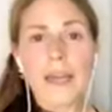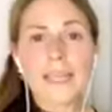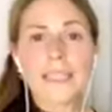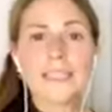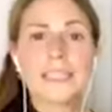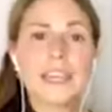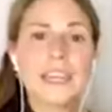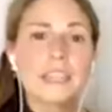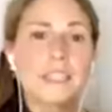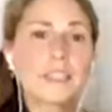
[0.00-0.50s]

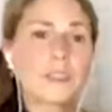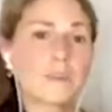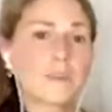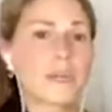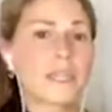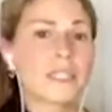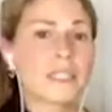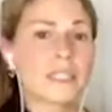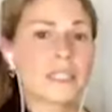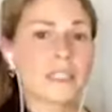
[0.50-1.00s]
the
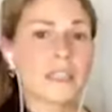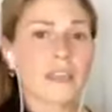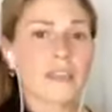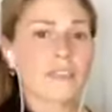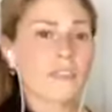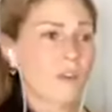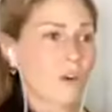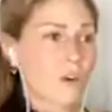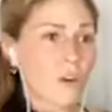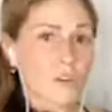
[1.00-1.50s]

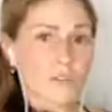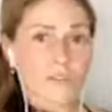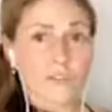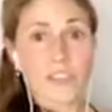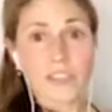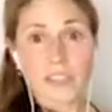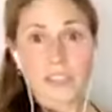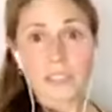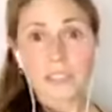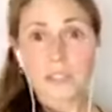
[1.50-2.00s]
expenses
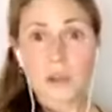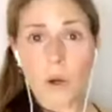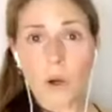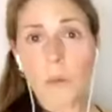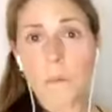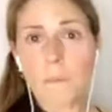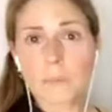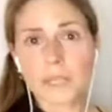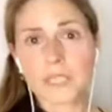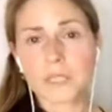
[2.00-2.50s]
of this
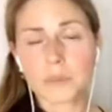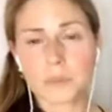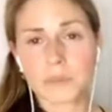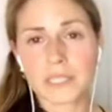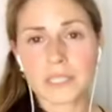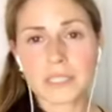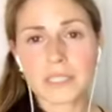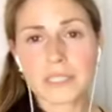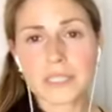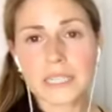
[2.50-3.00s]
home-based
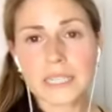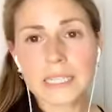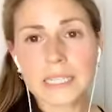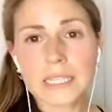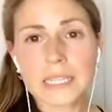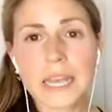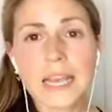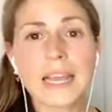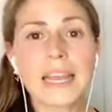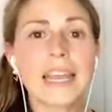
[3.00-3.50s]

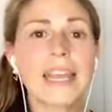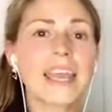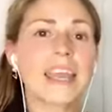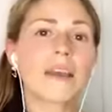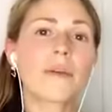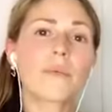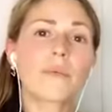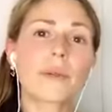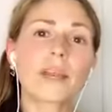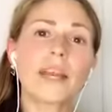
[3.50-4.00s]
business
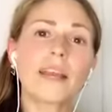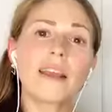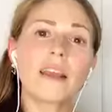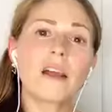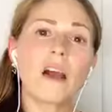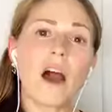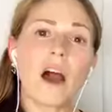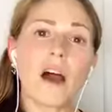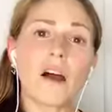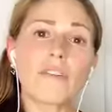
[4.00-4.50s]
can
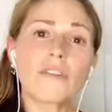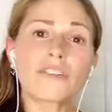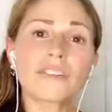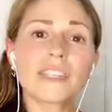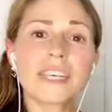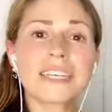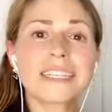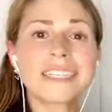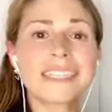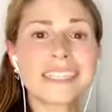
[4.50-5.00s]
really
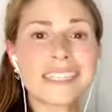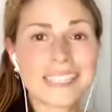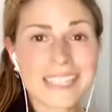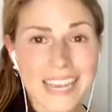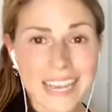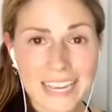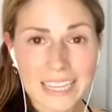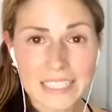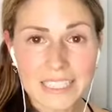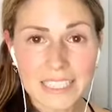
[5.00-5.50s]

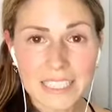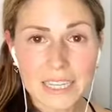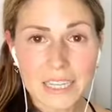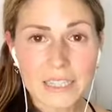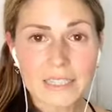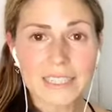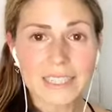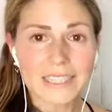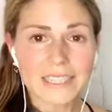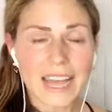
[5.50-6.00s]
offset
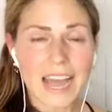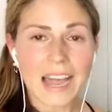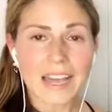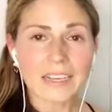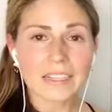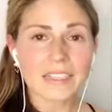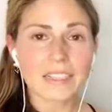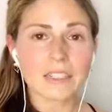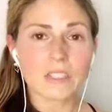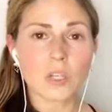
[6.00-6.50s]
the
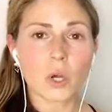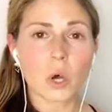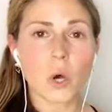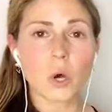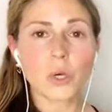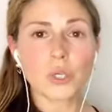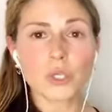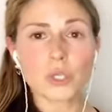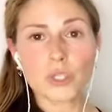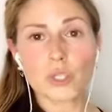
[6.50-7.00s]
taxes
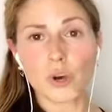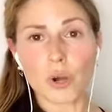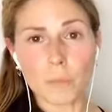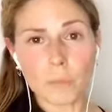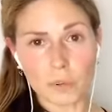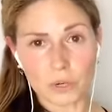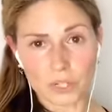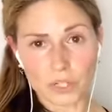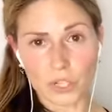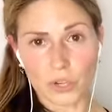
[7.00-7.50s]
on your
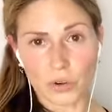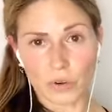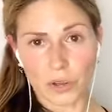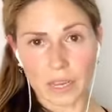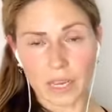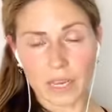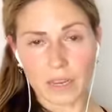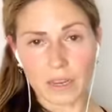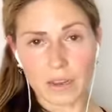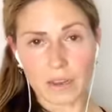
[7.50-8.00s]
personal
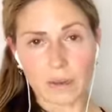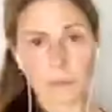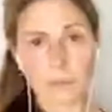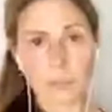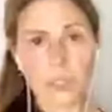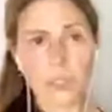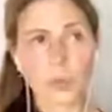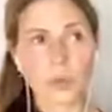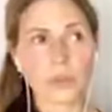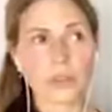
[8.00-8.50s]
income.
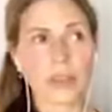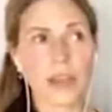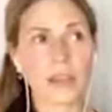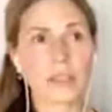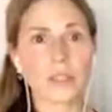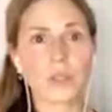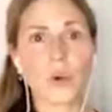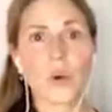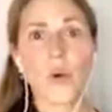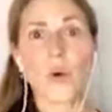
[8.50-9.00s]
So
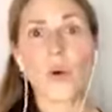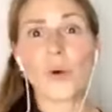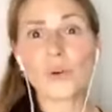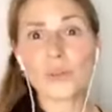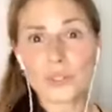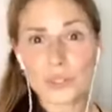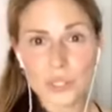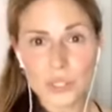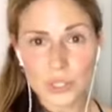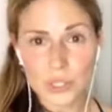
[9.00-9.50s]
that's
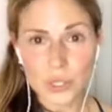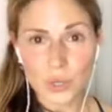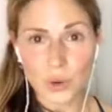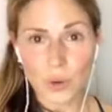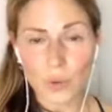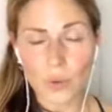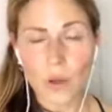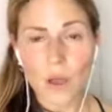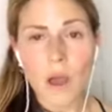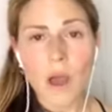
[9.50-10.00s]

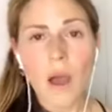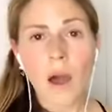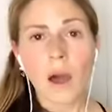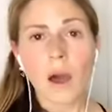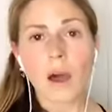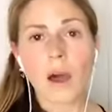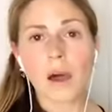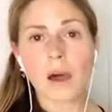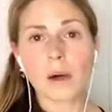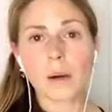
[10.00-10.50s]
also
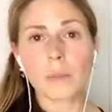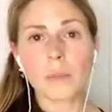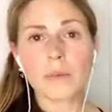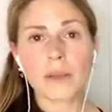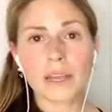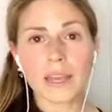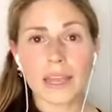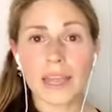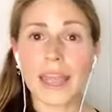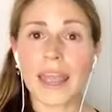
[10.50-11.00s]

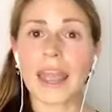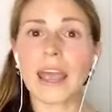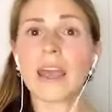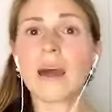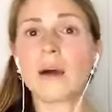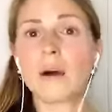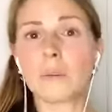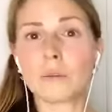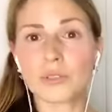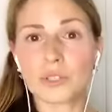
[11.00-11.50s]
a
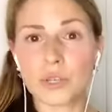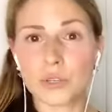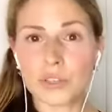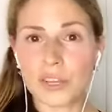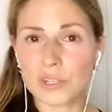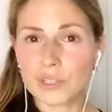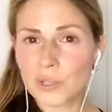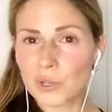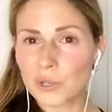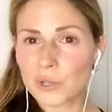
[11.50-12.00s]
help. So
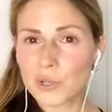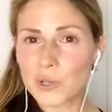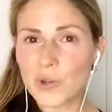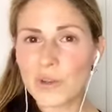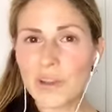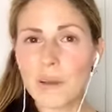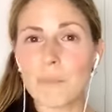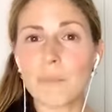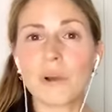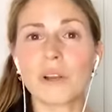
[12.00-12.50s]
that's also
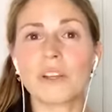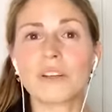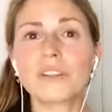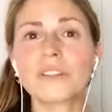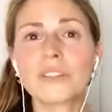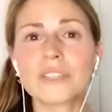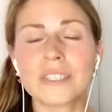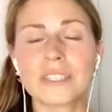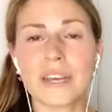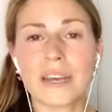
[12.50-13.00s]
a
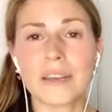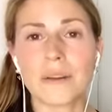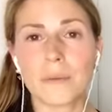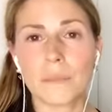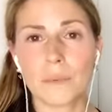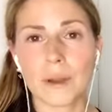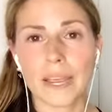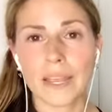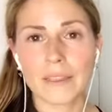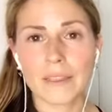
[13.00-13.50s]
plus sign
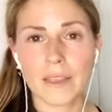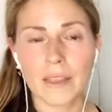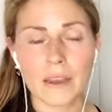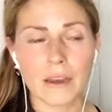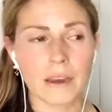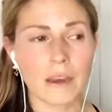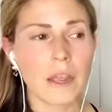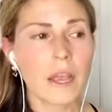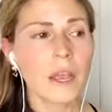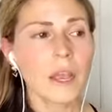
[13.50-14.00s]
right
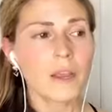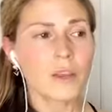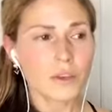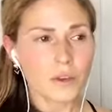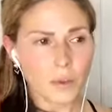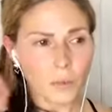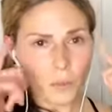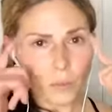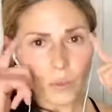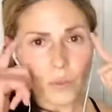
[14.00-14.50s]
there.
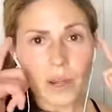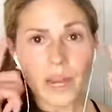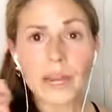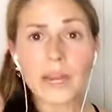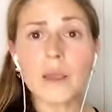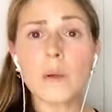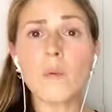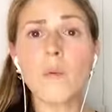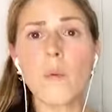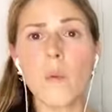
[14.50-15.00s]
You
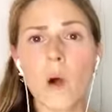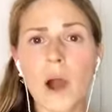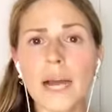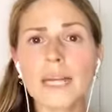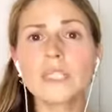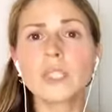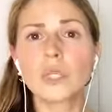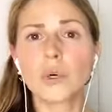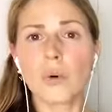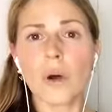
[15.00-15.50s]
really
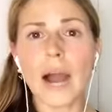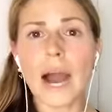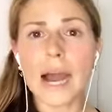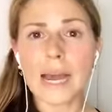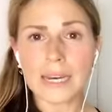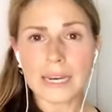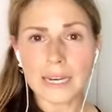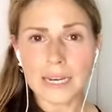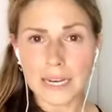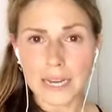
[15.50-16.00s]
want to
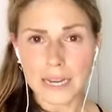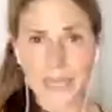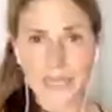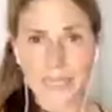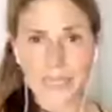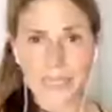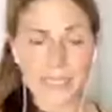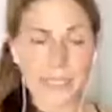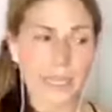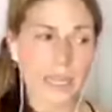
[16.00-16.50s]

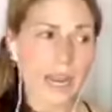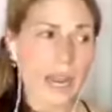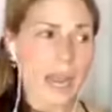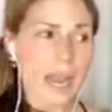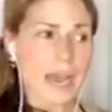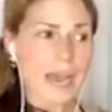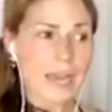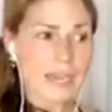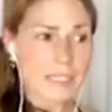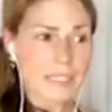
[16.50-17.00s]
analyze it
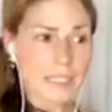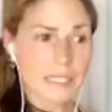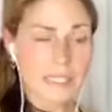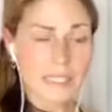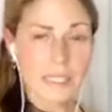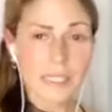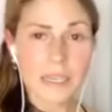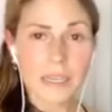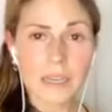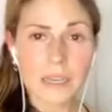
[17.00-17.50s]
and
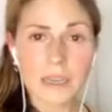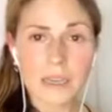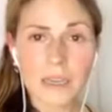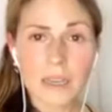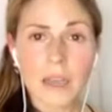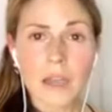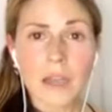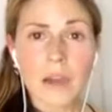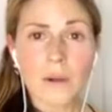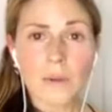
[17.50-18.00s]
see
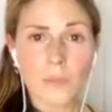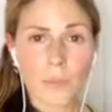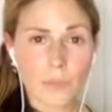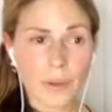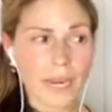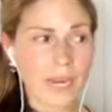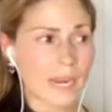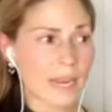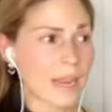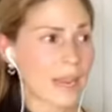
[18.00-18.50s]

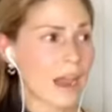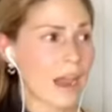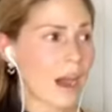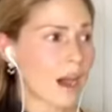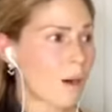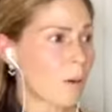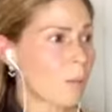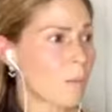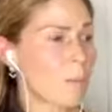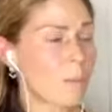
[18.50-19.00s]
really
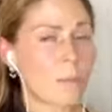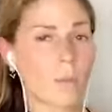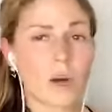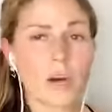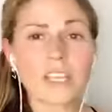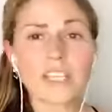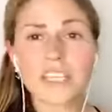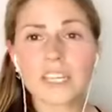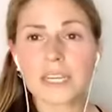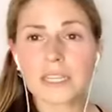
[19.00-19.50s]
how
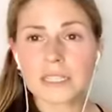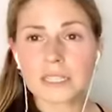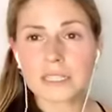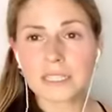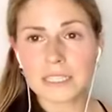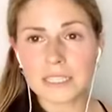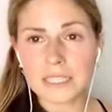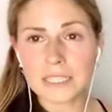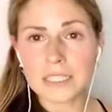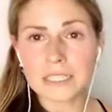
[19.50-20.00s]
much
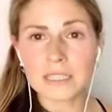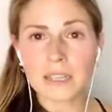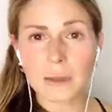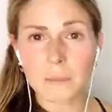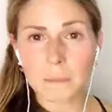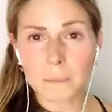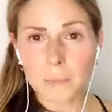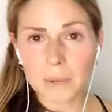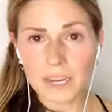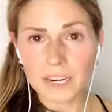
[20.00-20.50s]
this
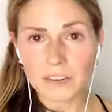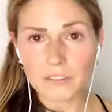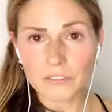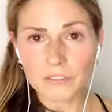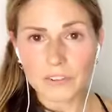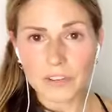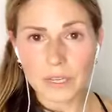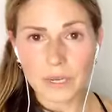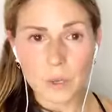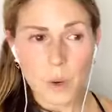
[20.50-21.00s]
can
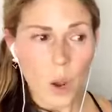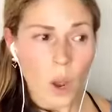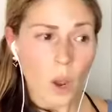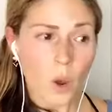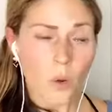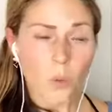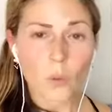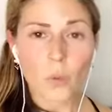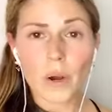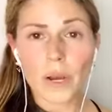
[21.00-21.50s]
benefit
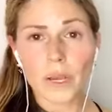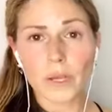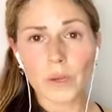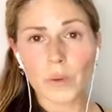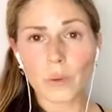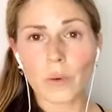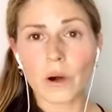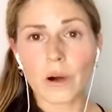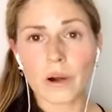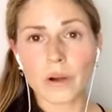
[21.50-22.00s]
where
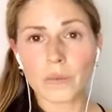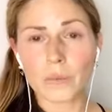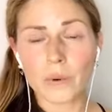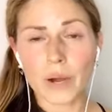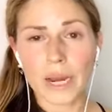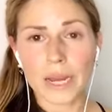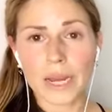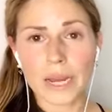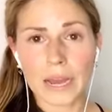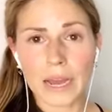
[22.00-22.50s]
you are
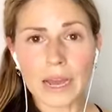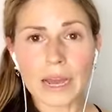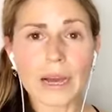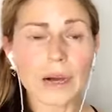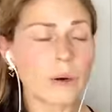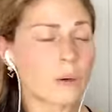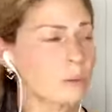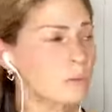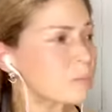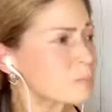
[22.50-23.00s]
right
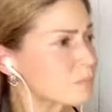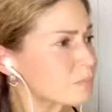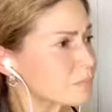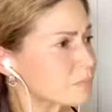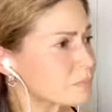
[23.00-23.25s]
now,